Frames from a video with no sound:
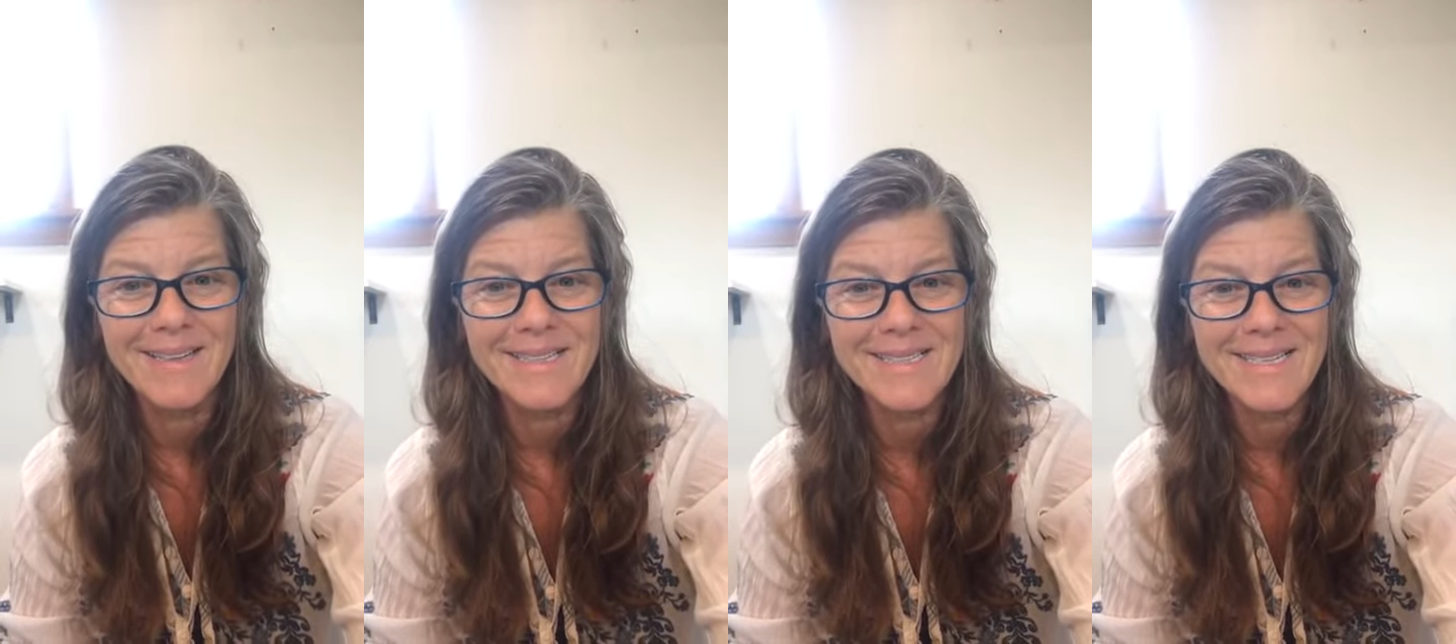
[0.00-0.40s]

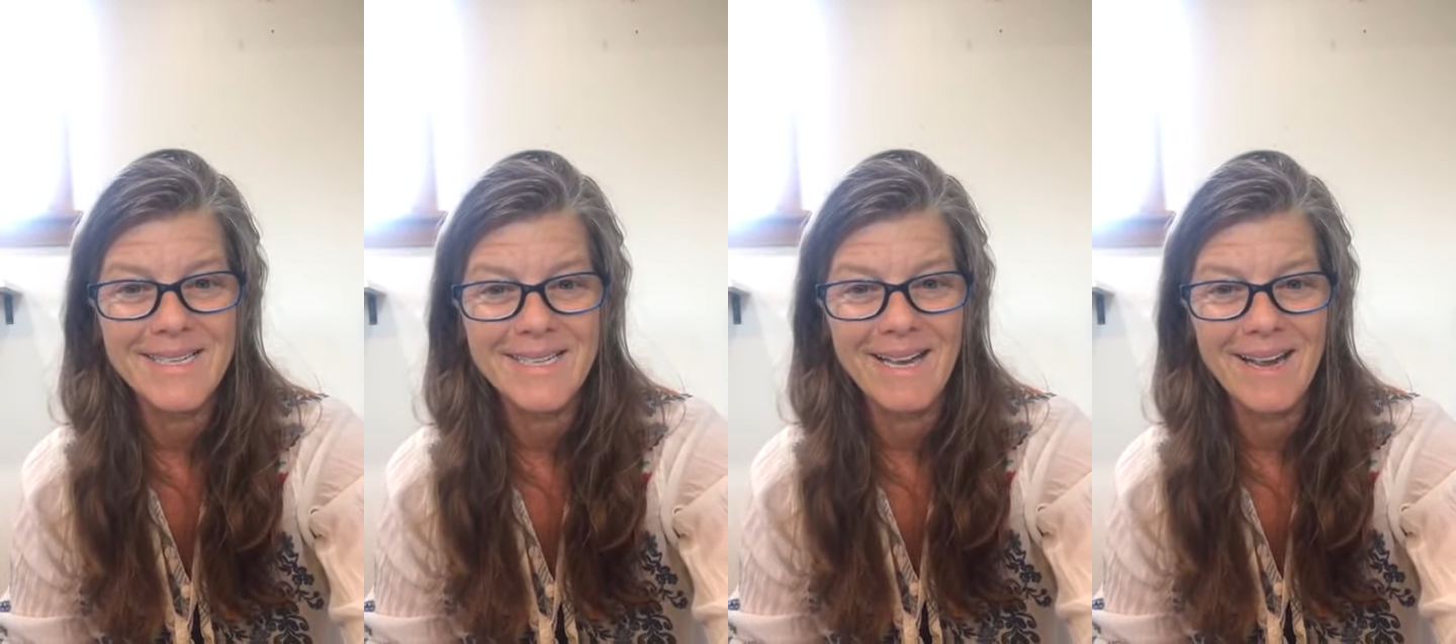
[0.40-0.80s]
Let's
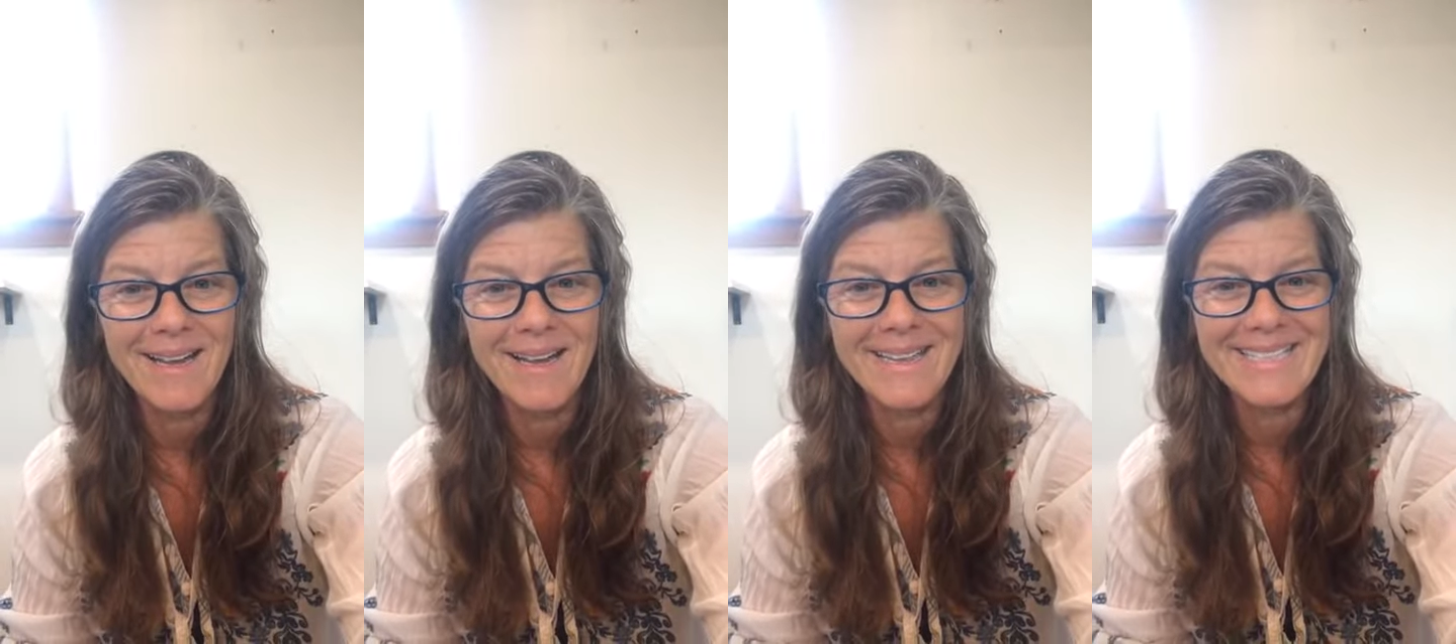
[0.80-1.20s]
see. Hi,
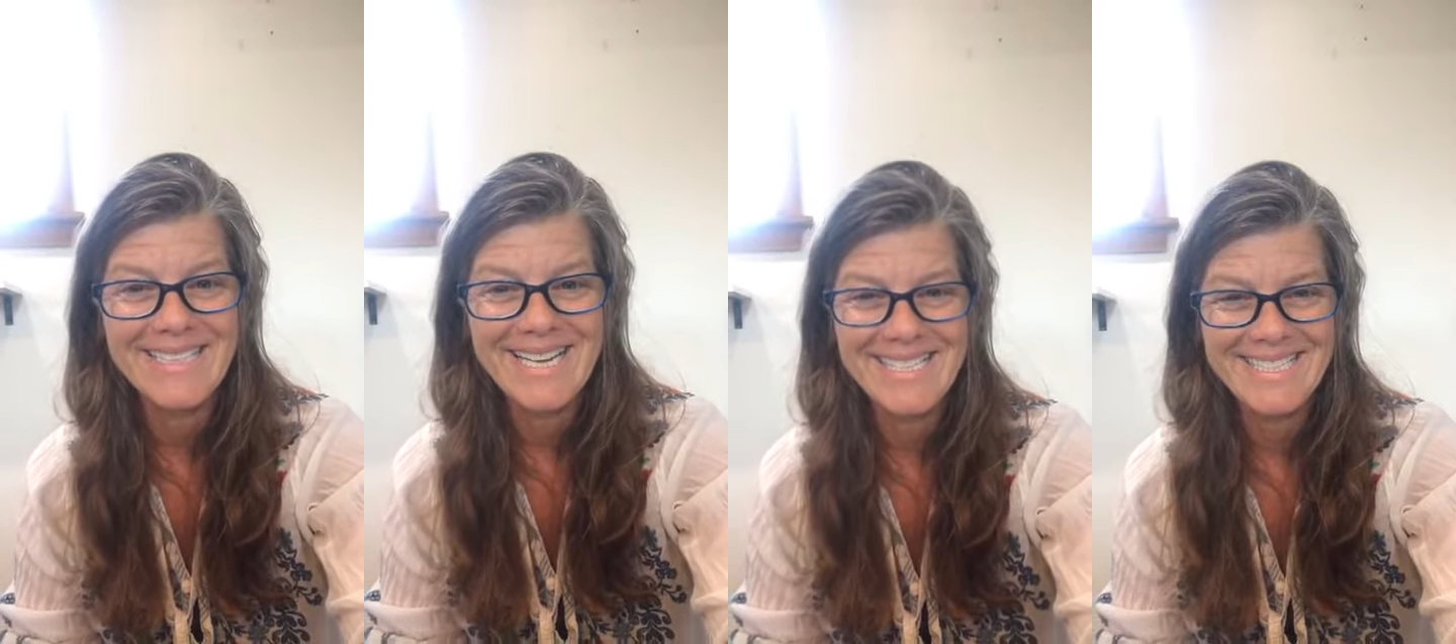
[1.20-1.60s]

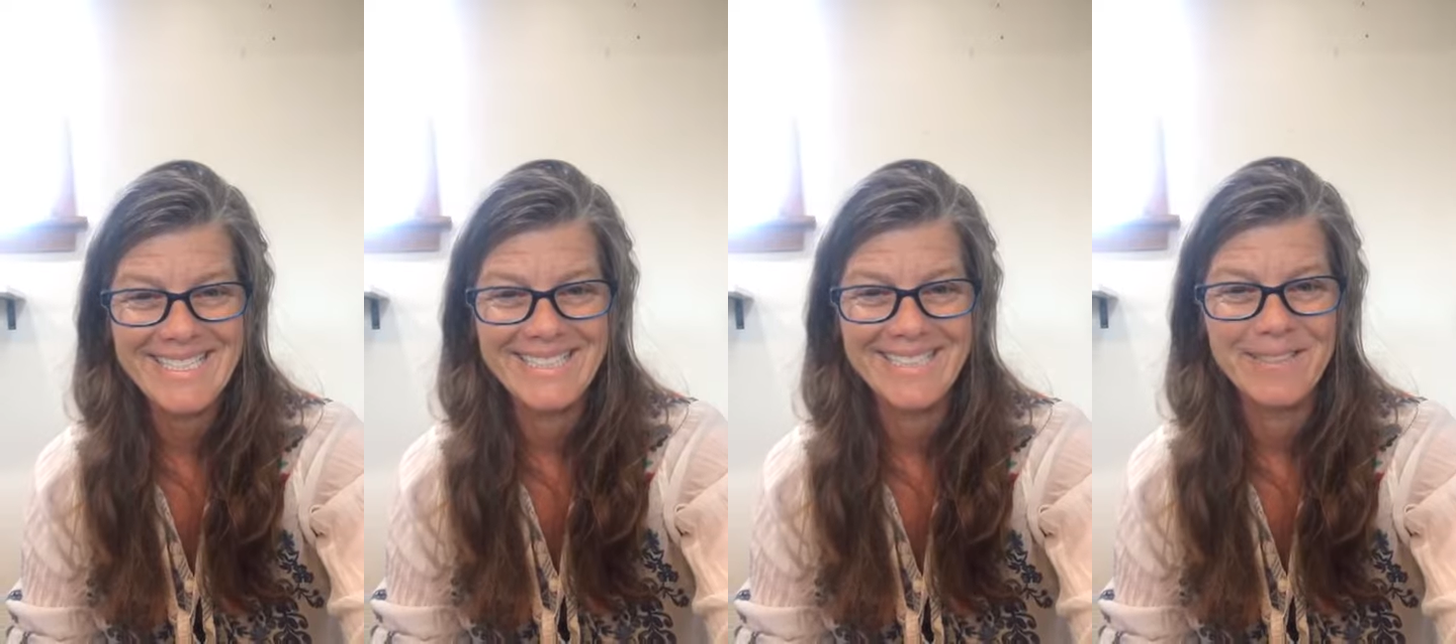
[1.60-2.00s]
Island
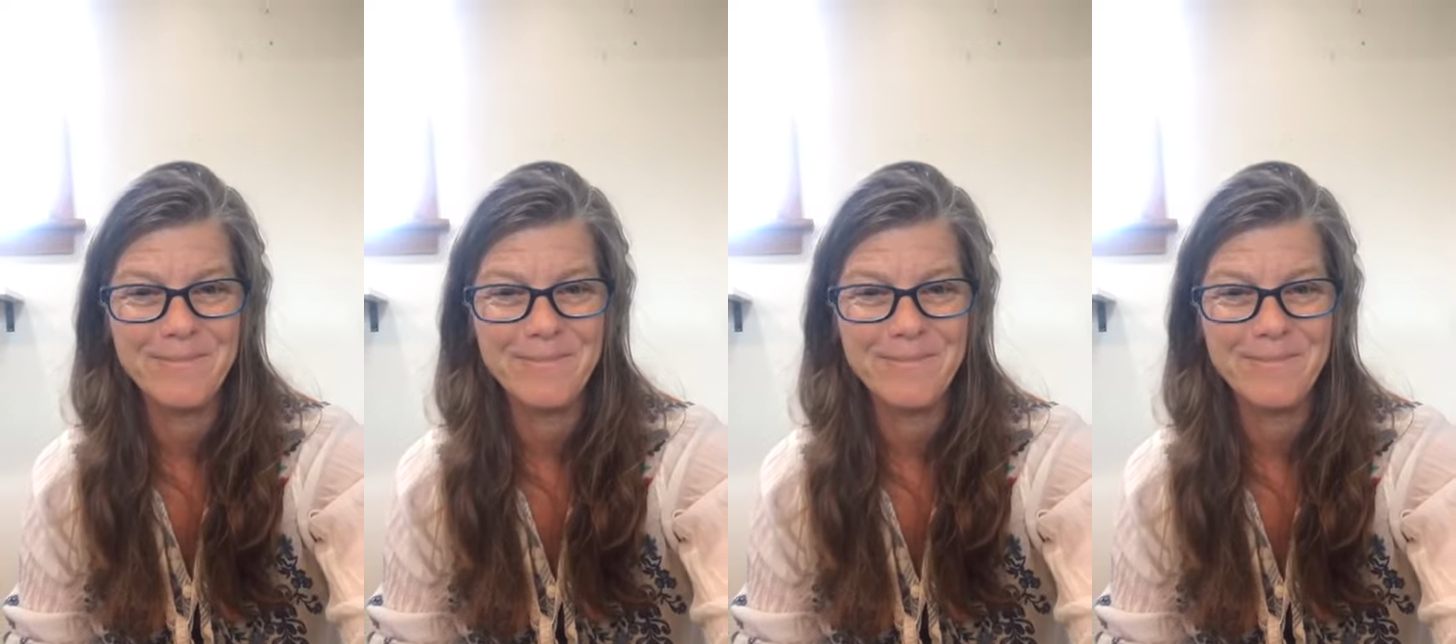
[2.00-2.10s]
Daisy.